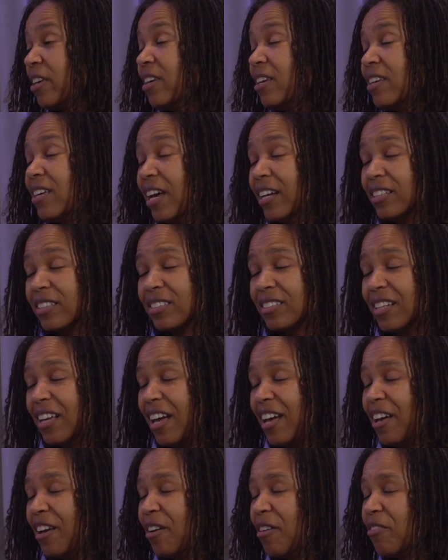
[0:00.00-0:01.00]
Yes.
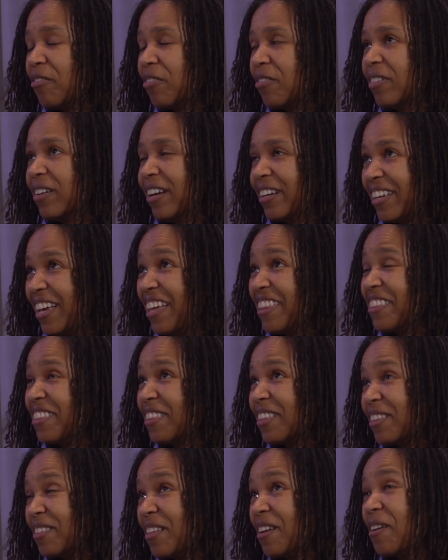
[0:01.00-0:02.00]

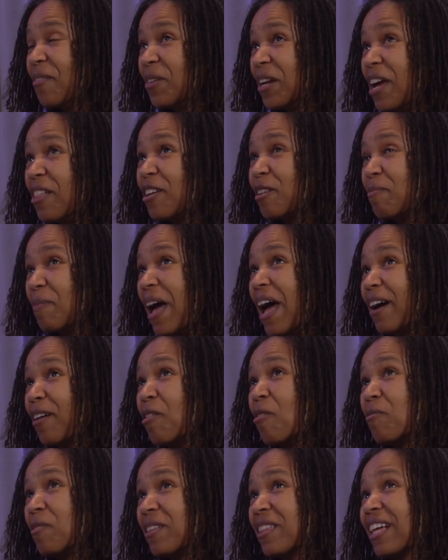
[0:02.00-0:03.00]
Again, when I look back,
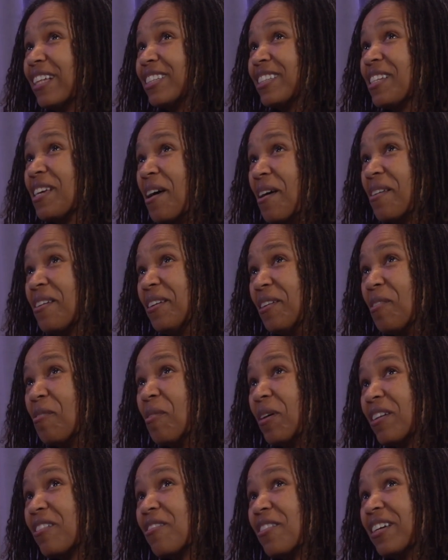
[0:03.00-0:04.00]
hopefully that's the
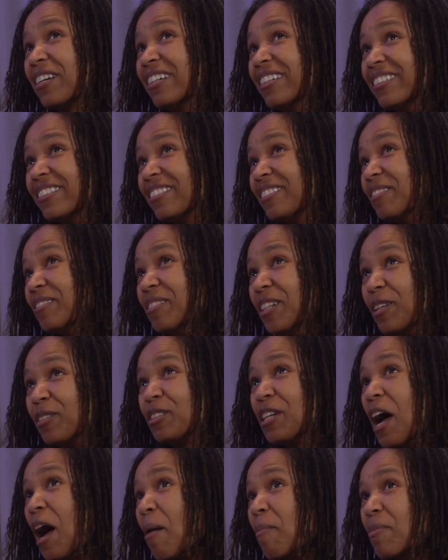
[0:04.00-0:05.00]
one of the
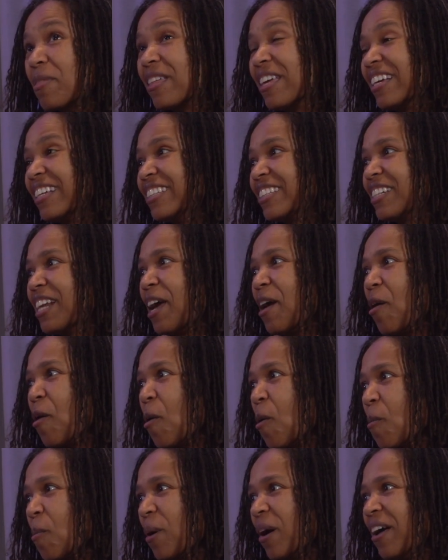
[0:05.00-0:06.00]
top things that I
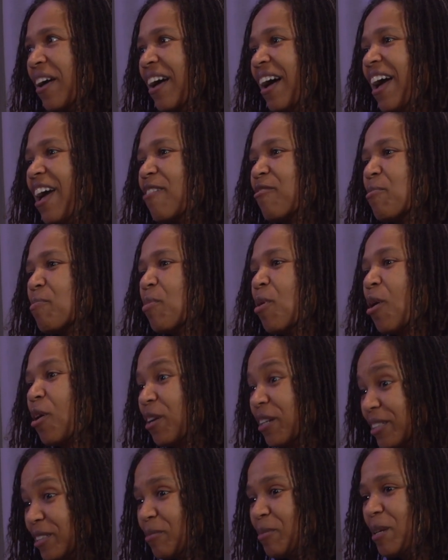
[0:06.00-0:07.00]
hope I have
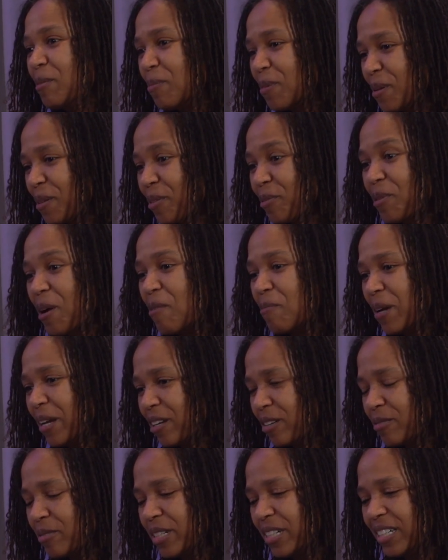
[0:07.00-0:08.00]
imparted to people throughout my
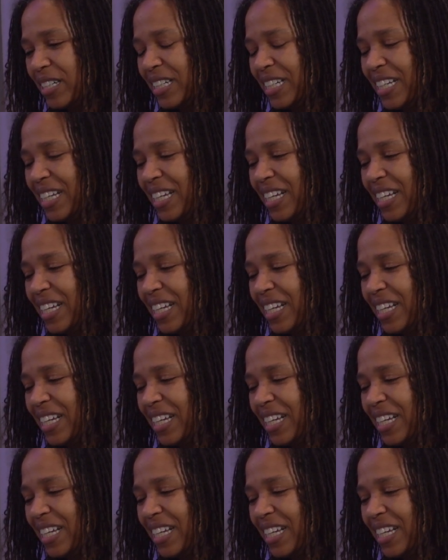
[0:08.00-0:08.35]
career